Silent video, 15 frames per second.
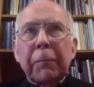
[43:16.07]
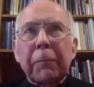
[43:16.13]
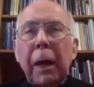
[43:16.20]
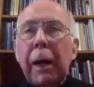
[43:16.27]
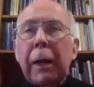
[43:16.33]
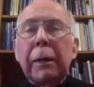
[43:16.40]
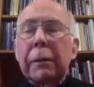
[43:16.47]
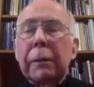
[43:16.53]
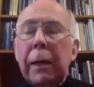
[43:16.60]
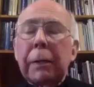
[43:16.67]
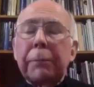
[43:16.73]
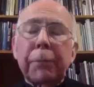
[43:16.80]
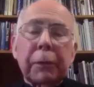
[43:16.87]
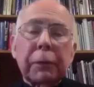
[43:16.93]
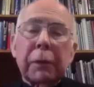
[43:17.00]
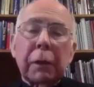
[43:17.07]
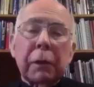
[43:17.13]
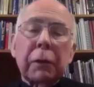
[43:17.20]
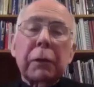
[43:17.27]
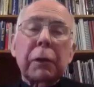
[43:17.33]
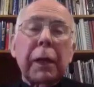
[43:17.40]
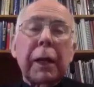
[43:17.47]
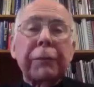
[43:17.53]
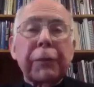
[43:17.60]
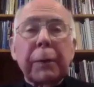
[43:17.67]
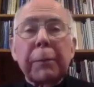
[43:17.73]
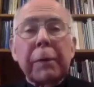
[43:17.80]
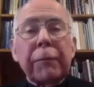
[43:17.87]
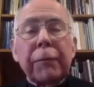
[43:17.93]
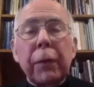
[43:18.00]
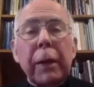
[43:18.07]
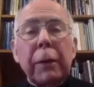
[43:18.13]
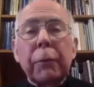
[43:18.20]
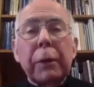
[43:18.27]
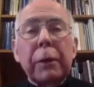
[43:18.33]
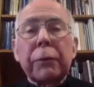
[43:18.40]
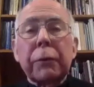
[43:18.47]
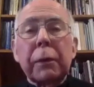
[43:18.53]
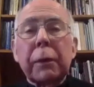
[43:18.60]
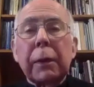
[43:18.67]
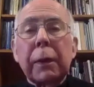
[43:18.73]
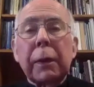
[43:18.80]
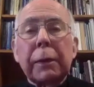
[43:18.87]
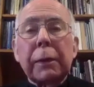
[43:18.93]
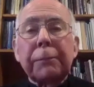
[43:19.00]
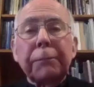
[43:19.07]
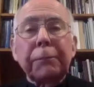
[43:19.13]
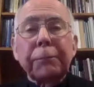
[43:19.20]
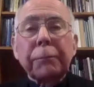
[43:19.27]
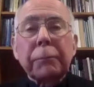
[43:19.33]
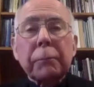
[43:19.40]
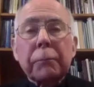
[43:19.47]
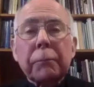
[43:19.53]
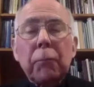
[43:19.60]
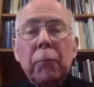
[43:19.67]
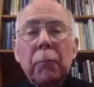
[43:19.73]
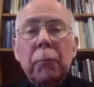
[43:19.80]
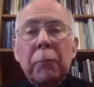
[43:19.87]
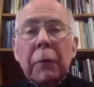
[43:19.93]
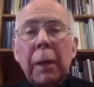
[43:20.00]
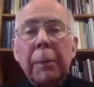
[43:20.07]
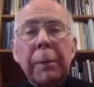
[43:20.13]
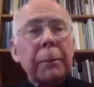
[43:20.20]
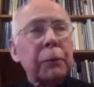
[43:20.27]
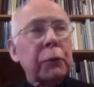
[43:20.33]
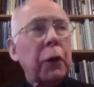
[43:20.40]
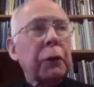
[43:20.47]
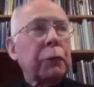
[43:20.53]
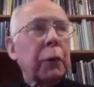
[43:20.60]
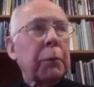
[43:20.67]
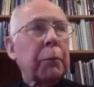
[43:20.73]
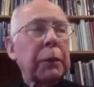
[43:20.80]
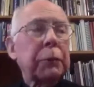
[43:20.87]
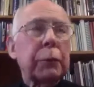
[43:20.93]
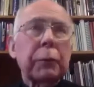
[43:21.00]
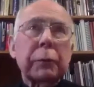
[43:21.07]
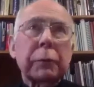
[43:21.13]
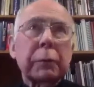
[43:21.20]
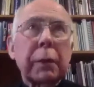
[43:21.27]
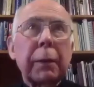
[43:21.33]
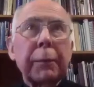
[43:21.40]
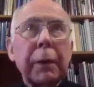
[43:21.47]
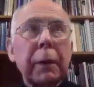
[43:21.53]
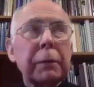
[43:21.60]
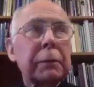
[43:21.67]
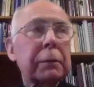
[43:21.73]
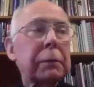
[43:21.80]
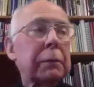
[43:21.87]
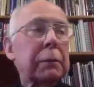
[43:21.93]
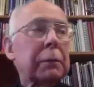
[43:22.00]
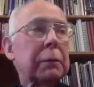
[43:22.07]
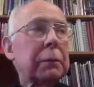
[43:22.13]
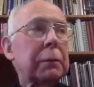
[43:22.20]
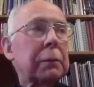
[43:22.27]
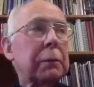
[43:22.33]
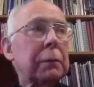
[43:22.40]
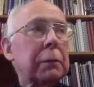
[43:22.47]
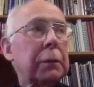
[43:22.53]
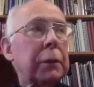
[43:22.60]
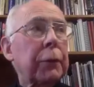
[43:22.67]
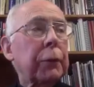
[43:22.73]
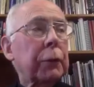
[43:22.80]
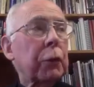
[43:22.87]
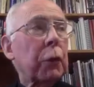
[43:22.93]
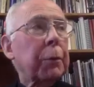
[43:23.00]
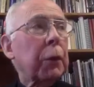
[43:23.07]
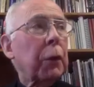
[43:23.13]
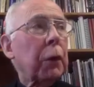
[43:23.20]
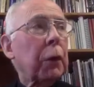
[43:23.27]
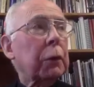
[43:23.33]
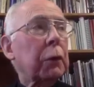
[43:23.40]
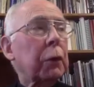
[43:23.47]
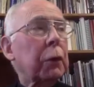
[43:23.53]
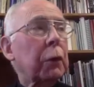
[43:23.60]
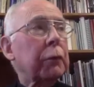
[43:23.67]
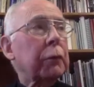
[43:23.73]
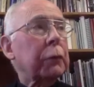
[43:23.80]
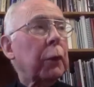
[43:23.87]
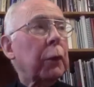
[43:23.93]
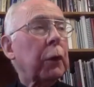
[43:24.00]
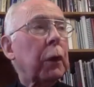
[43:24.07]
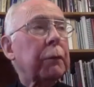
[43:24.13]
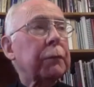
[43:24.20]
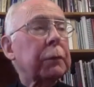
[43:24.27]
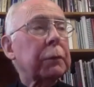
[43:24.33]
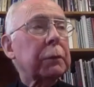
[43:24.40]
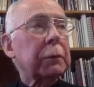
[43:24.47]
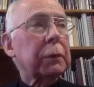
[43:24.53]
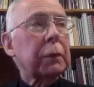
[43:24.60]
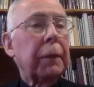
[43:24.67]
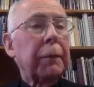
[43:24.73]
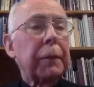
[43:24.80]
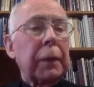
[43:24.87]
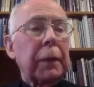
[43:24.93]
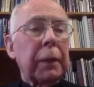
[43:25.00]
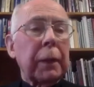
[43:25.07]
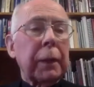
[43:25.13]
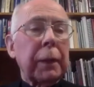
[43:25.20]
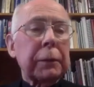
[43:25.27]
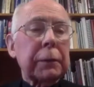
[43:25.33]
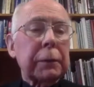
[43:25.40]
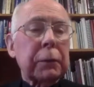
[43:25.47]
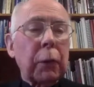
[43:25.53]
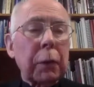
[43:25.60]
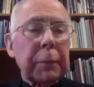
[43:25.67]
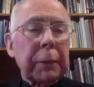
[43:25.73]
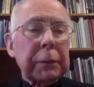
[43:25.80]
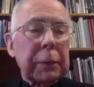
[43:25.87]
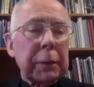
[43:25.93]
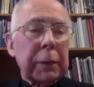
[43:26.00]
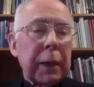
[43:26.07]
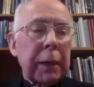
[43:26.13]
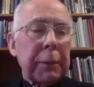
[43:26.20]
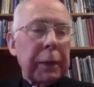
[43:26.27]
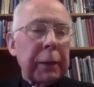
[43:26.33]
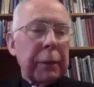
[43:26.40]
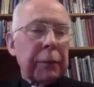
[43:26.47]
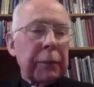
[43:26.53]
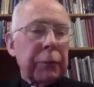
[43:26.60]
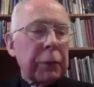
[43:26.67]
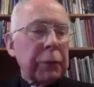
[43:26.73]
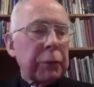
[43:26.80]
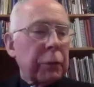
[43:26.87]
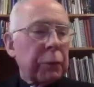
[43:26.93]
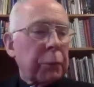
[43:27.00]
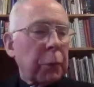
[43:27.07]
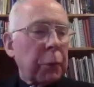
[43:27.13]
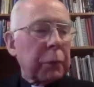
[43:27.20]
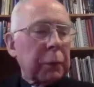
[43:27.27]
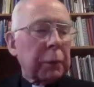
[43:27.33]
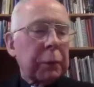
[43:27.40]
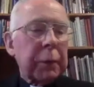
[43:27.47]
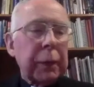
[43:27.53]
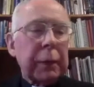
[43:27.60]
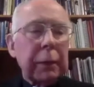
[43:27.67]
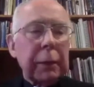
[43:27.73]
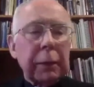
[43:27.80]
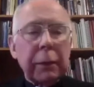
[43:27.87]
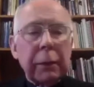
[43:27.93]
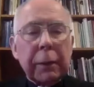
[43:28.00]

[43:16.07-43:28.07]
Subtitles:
I personally learned a lot from him for that reason. And I remember talking to him once when coming out of dinner at Corby Hall and going over to our offices. And I just told him, I said that I made a decision this morning, Ted, and